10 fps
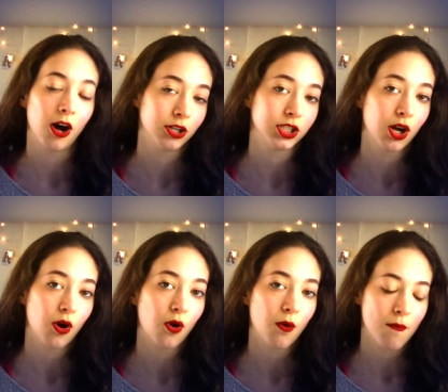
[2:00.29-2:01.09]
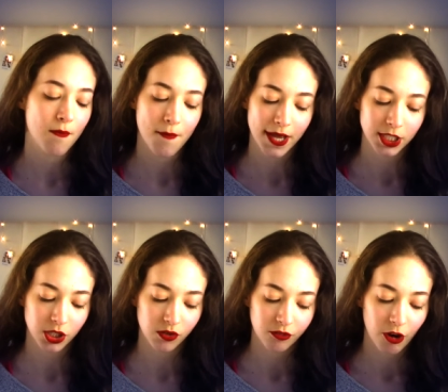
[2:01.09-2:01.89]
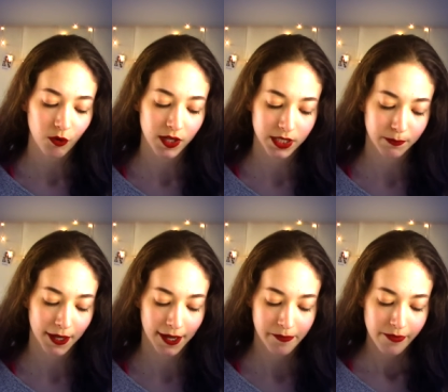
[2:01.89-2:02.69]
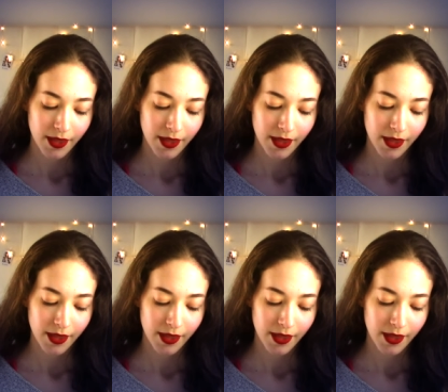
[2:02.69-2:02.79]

also makes you in focus, but